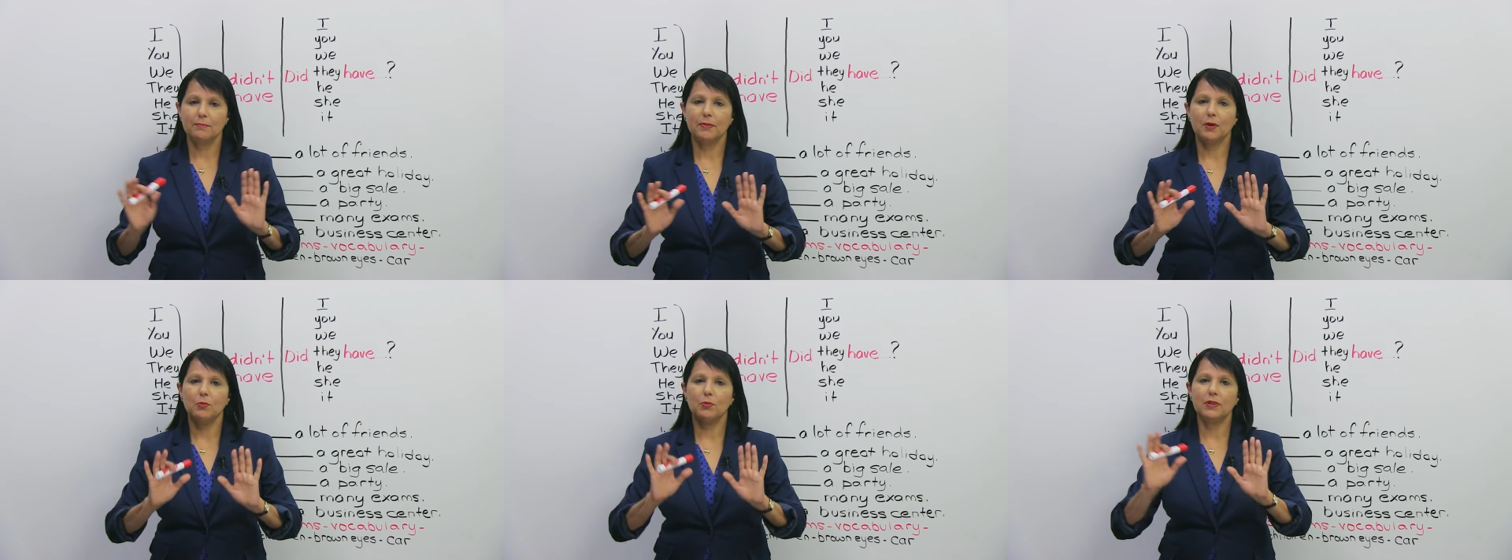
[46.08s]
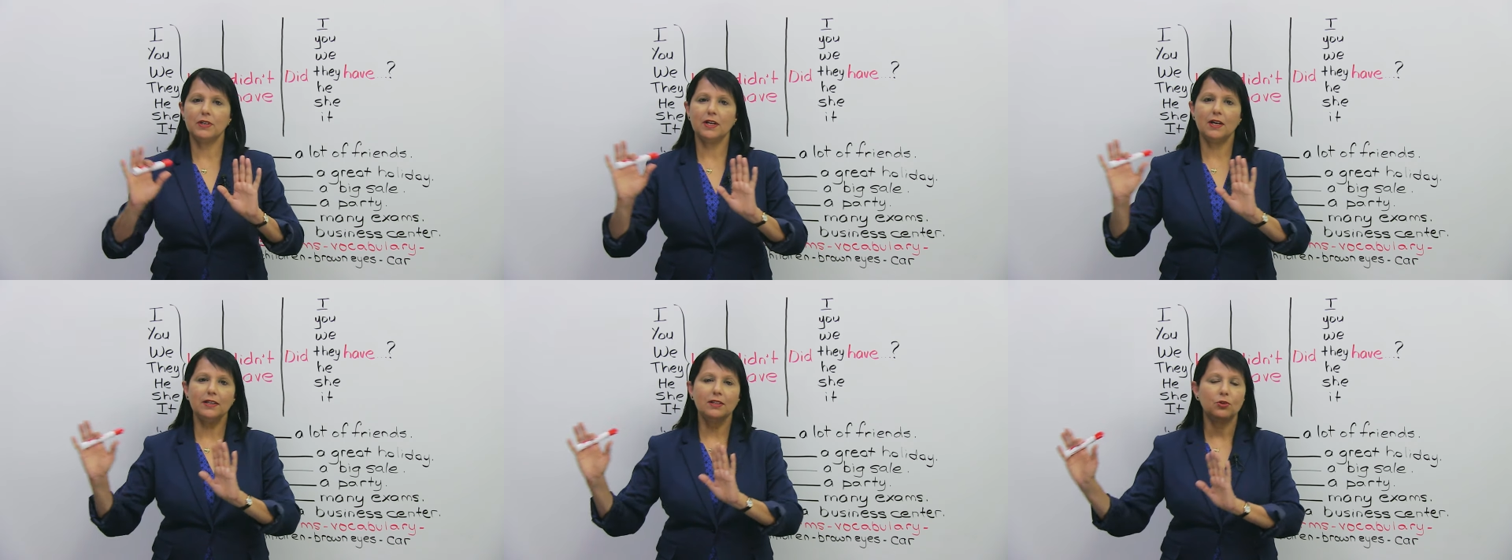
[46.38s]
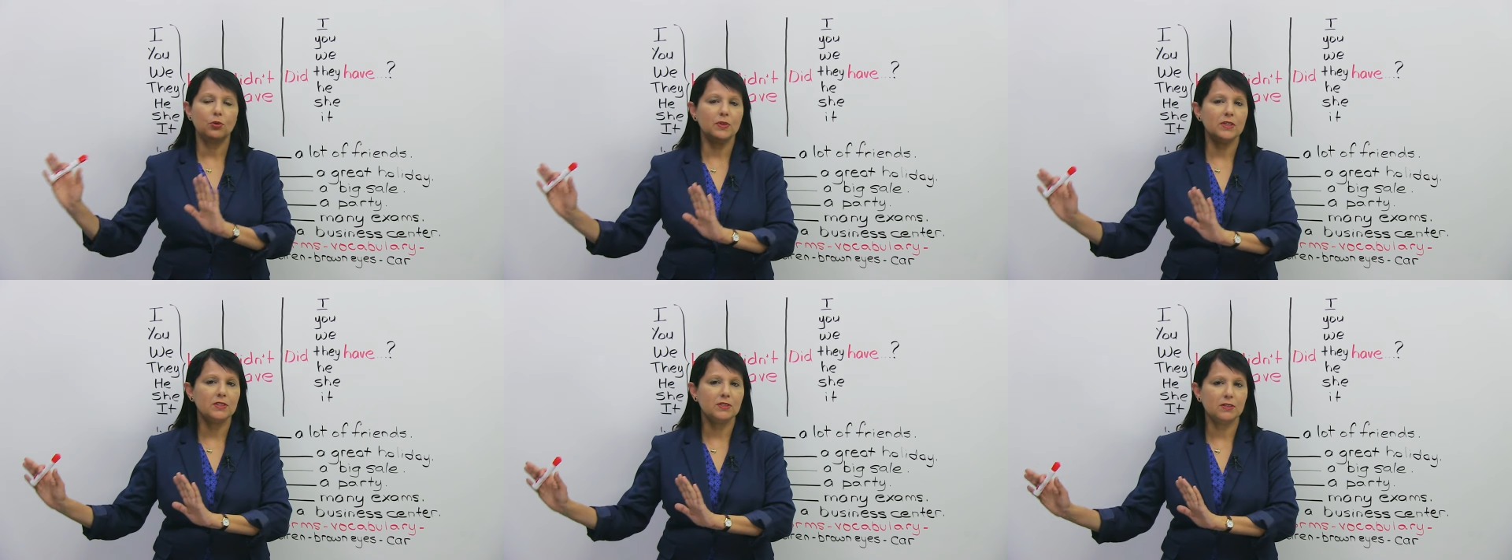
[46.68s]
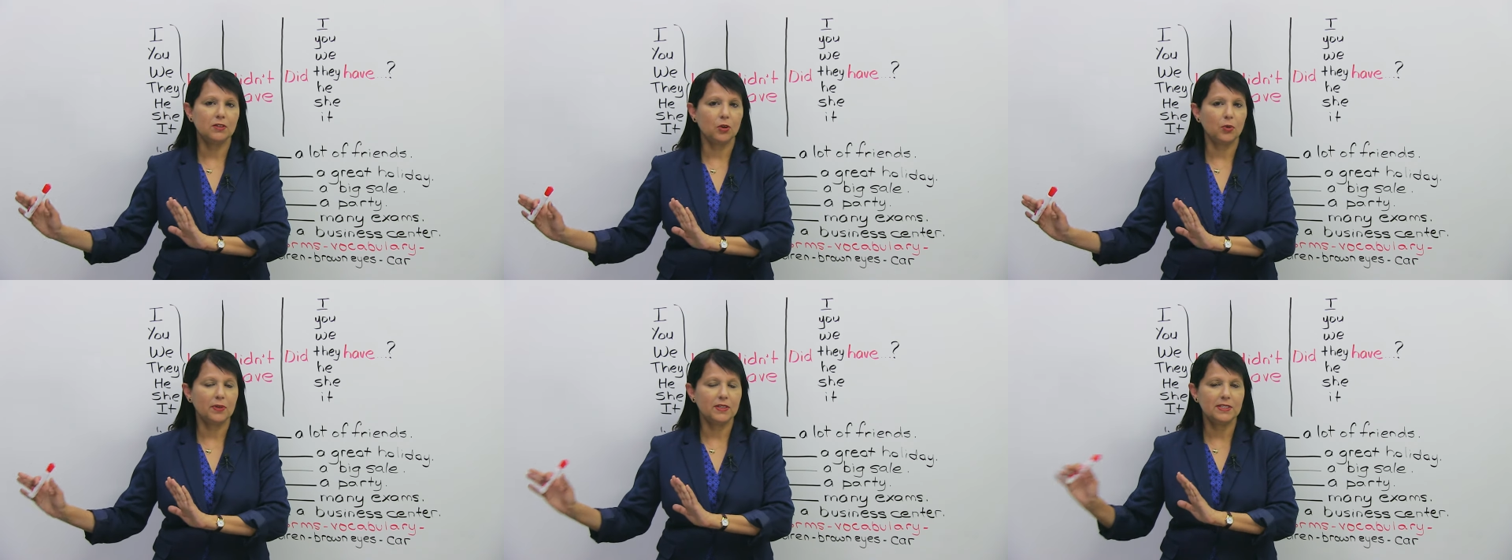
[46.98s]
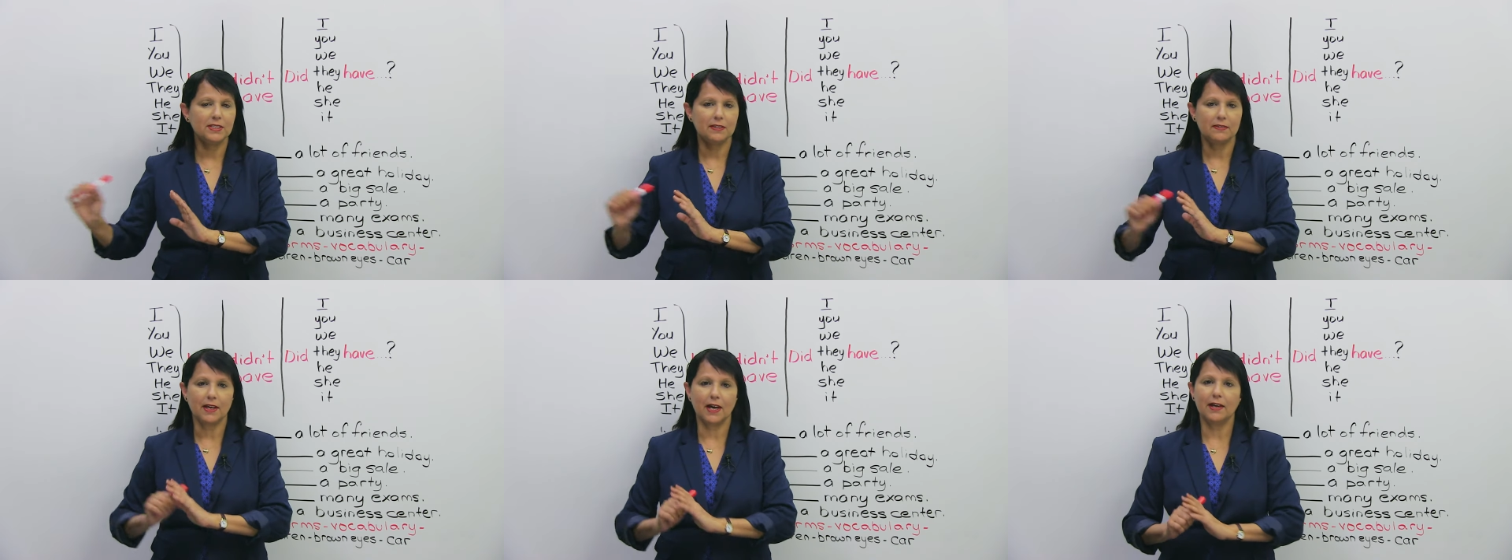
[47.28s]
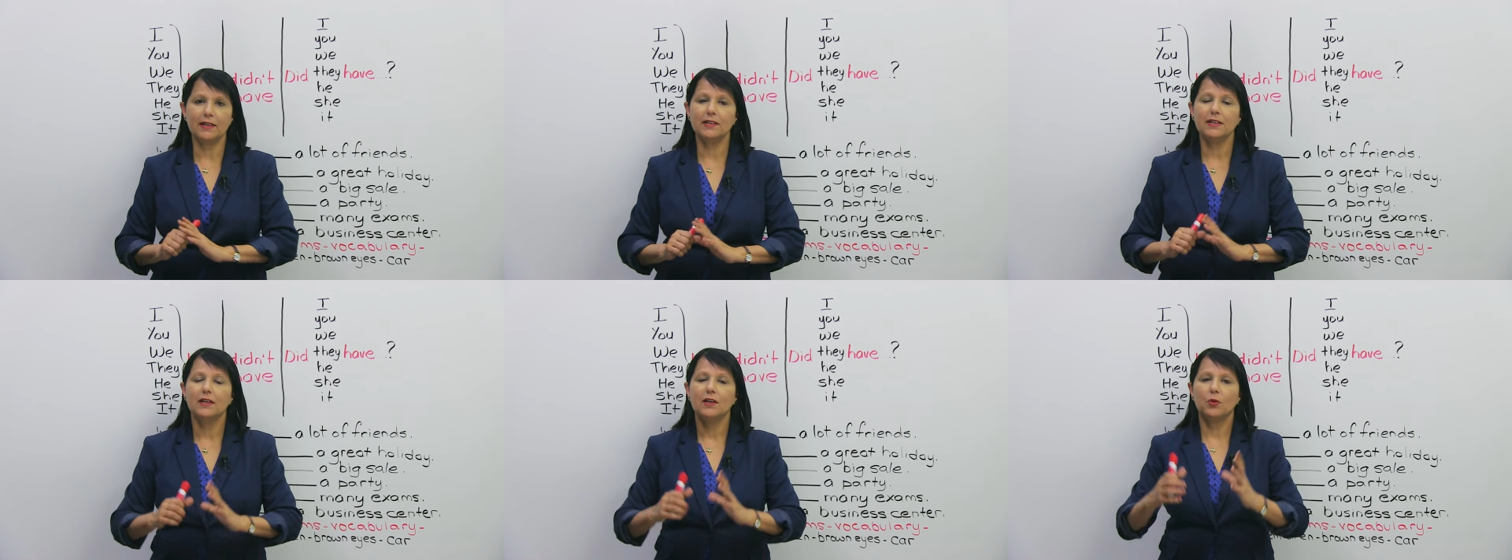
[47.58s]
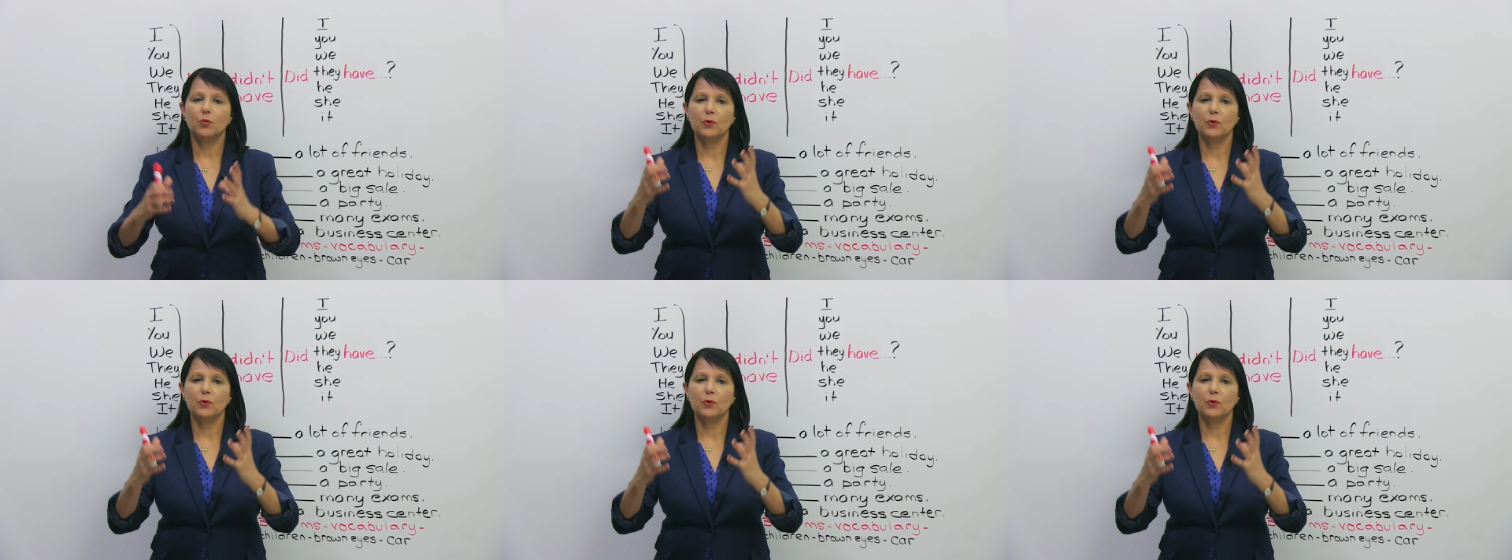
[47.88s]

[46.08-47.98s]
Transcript: But we're not going to go into that.